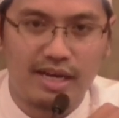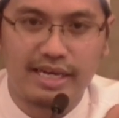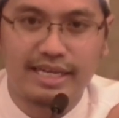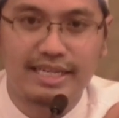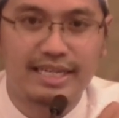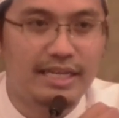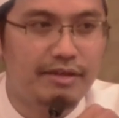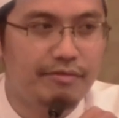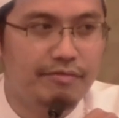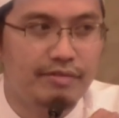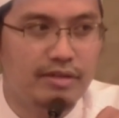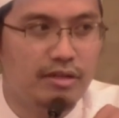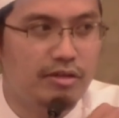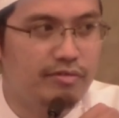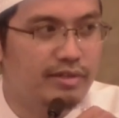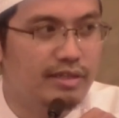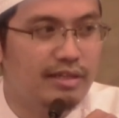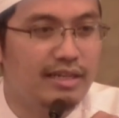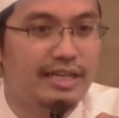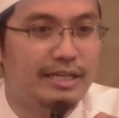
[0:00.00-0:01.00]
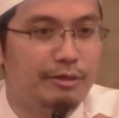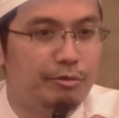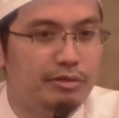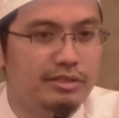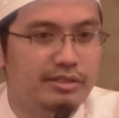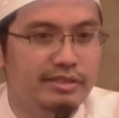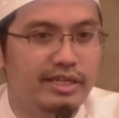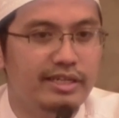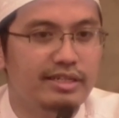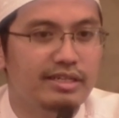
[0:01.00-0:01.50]
high level of the
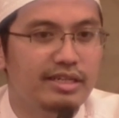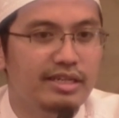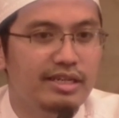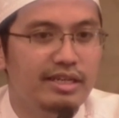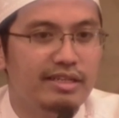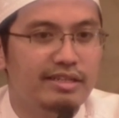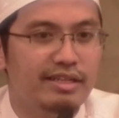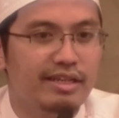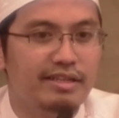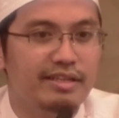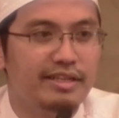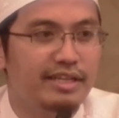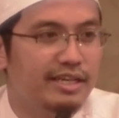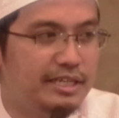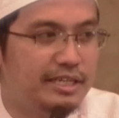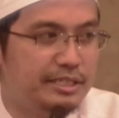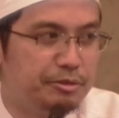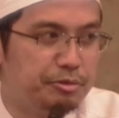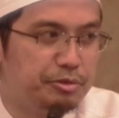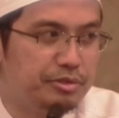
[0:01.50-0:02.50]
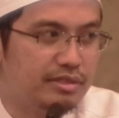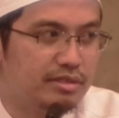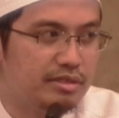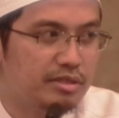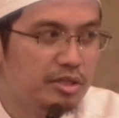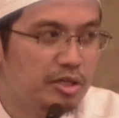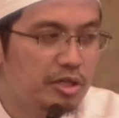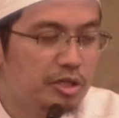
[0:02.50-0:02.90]
language that that are using.